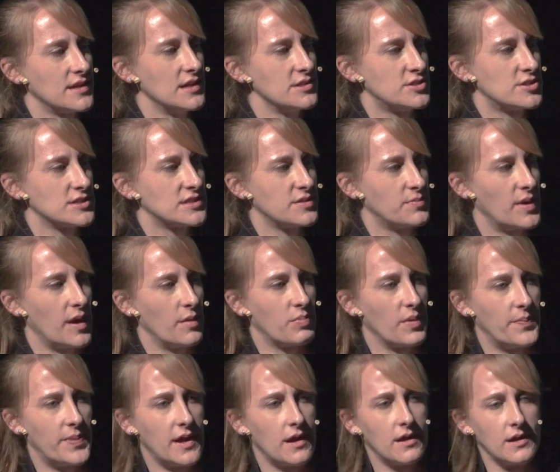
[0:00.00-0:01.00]
not just about
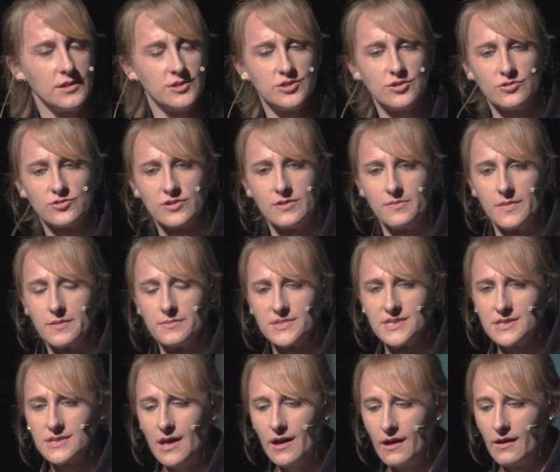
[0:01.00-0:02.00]
preparing children
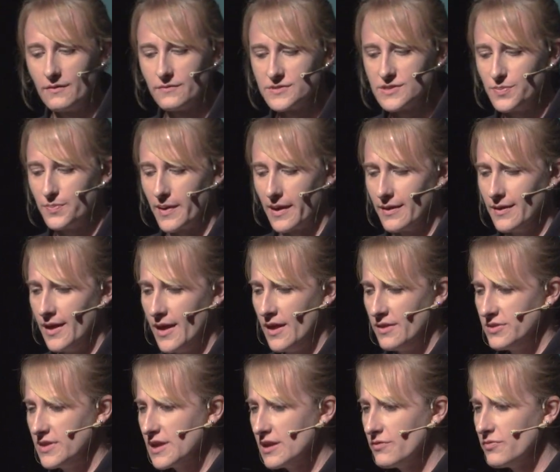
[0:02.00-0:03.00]
themselves, but
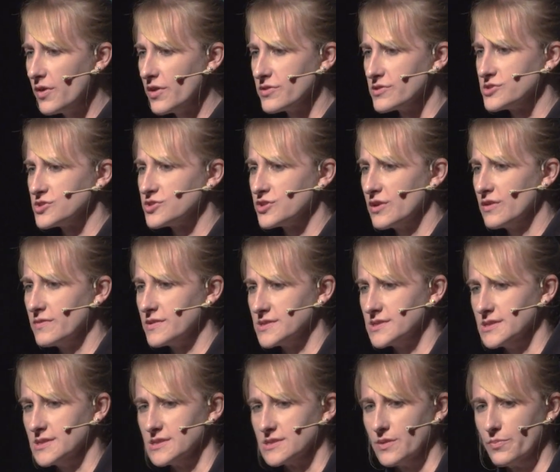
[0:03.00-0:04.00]
think of all the
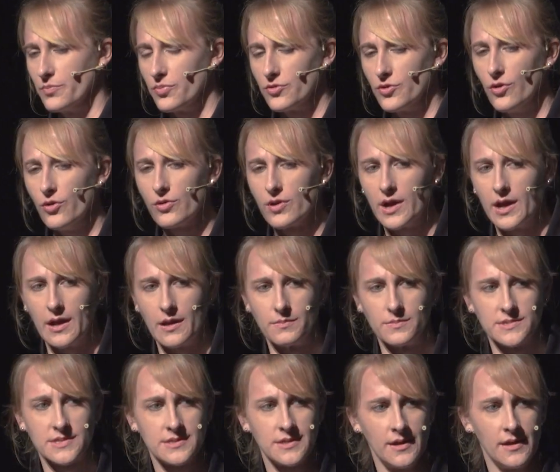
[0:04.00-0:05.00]
services and
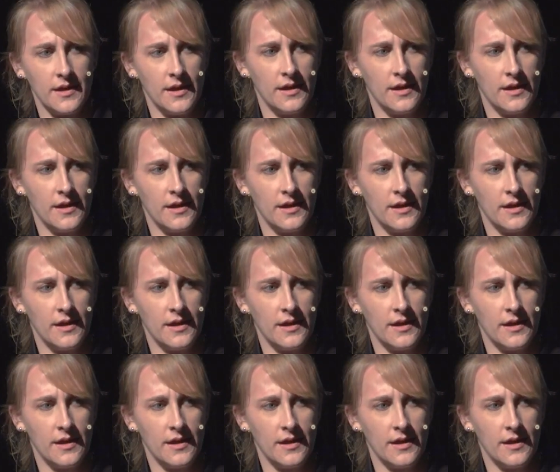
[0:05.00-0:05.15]
programs